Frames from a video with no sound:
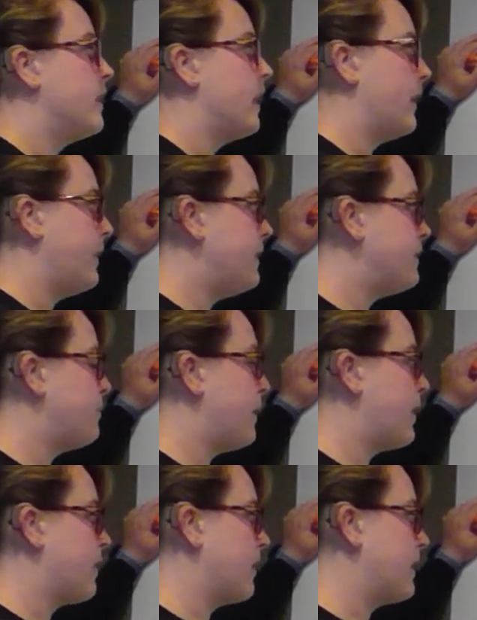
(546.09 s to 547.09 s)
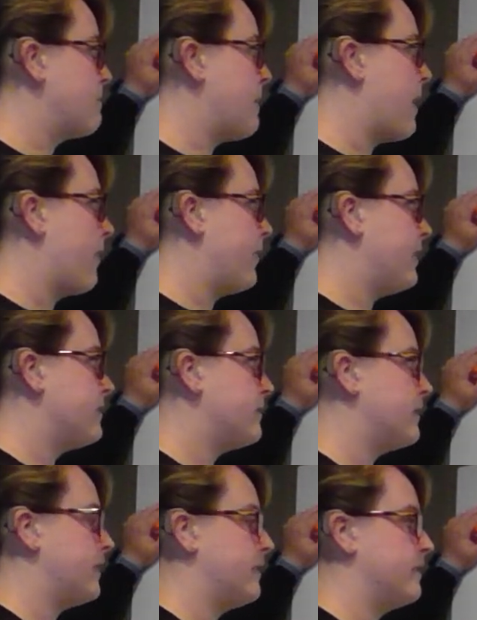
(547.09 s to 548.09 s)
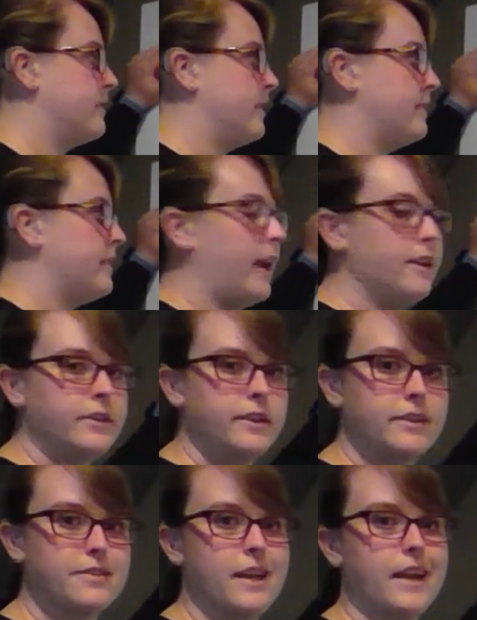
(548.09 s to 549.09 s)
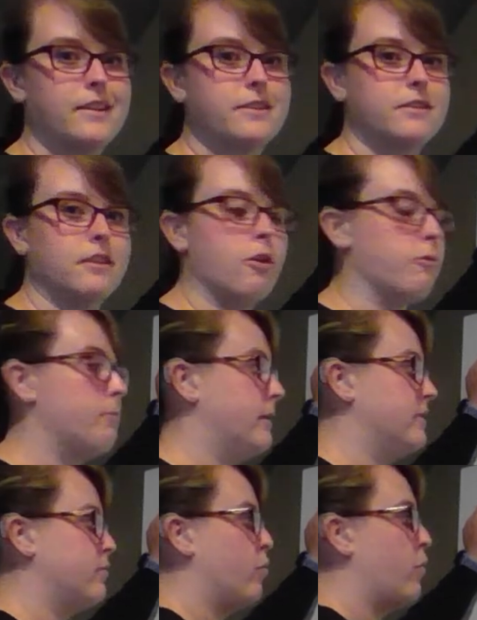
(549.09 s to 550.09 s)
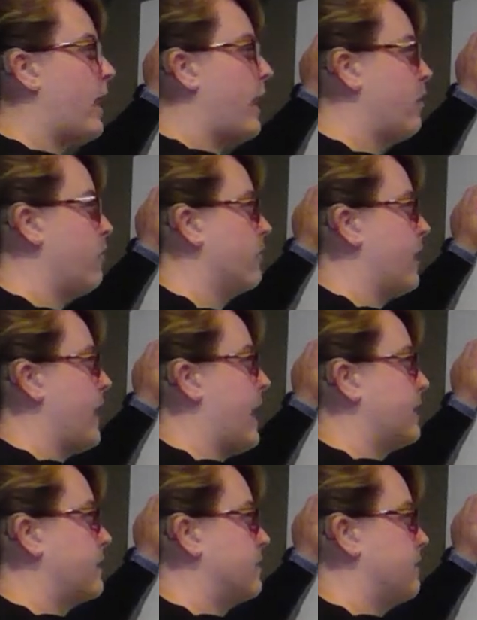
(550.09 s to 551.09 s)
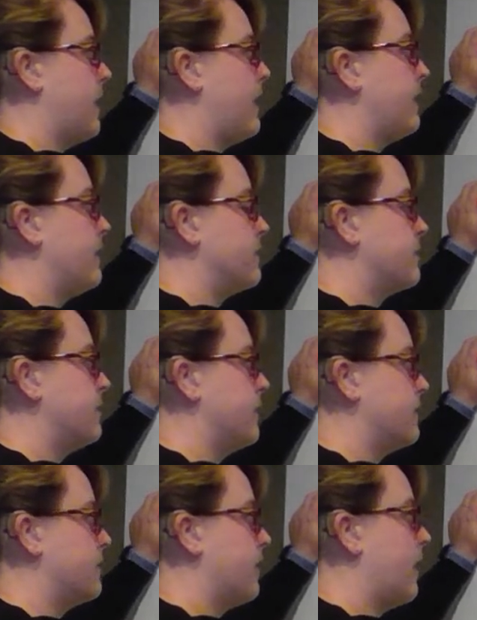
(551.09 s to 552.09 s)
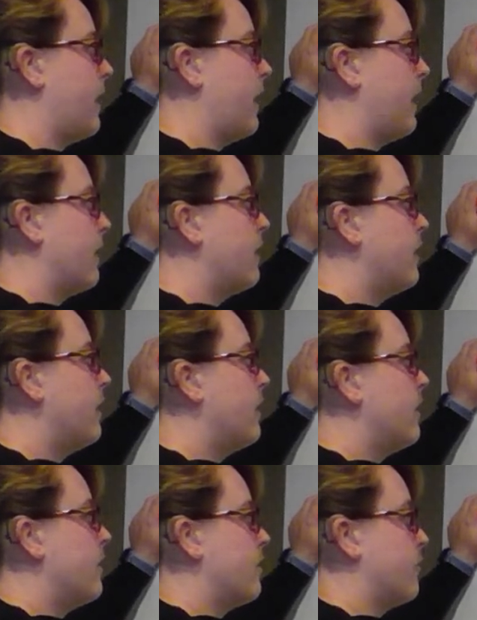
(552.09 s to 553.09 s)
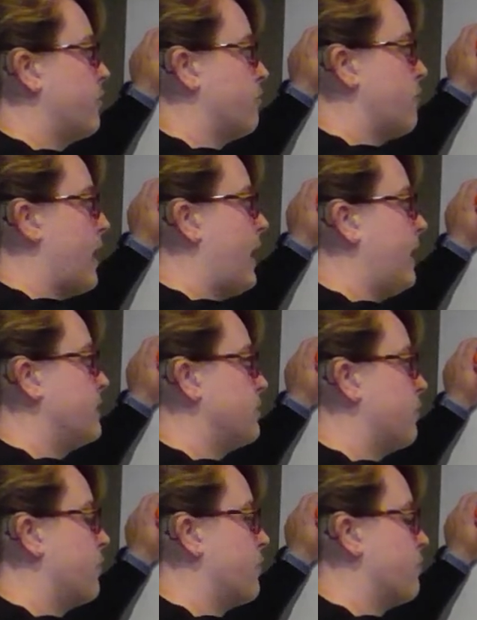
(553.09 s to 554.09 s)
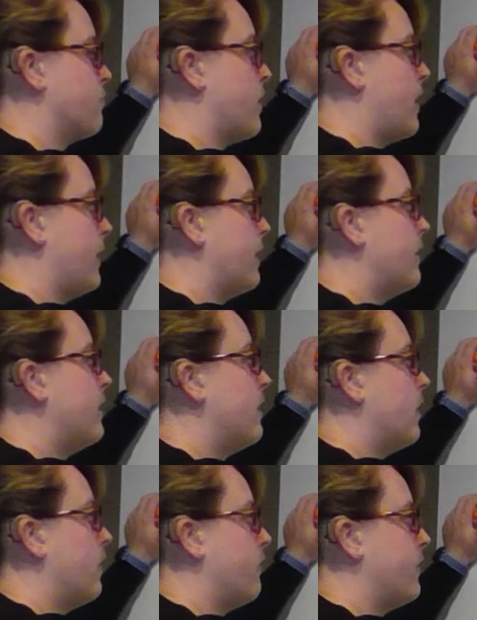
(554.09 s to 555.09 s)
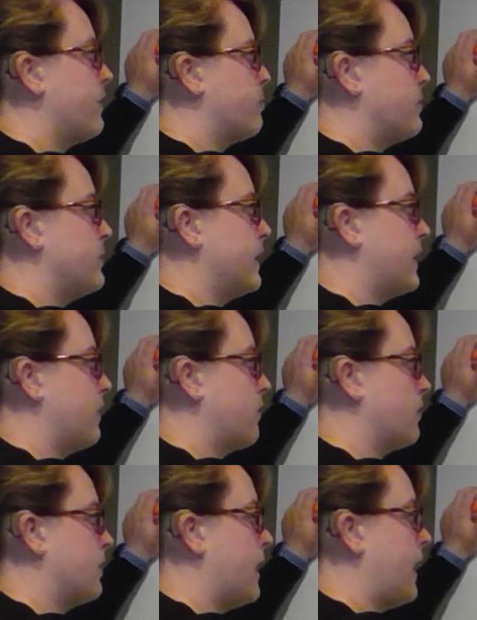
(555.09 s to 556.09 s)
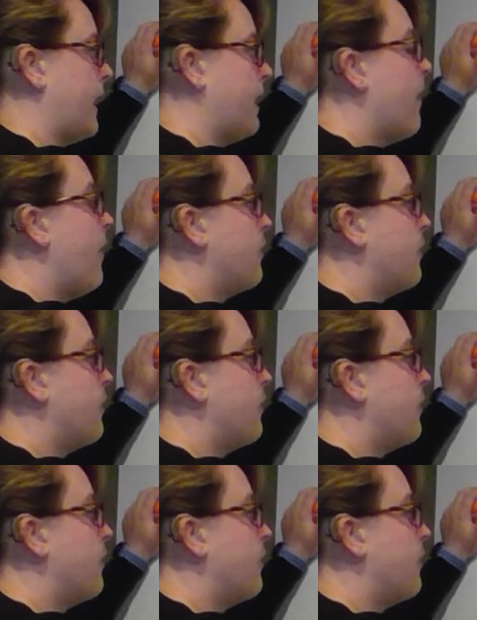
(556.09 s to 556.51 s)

An easy way to think about this is that tangent is like slope. It's y over x, right? It's this, the rise over the run of this particular line.